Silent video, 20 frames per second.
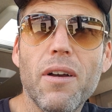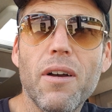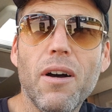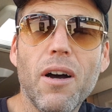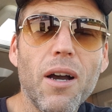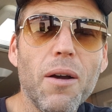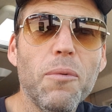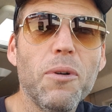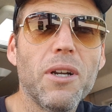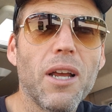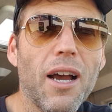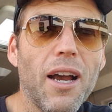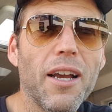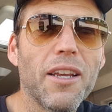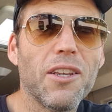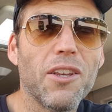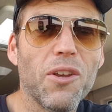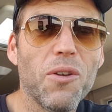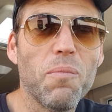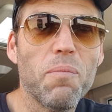I would
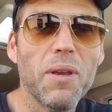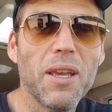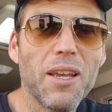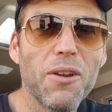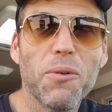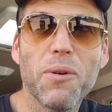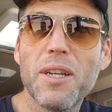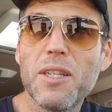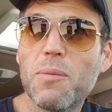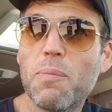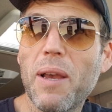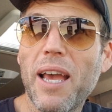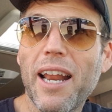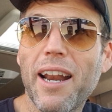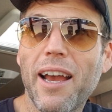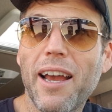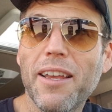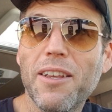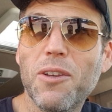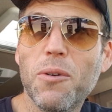argue bigger is better.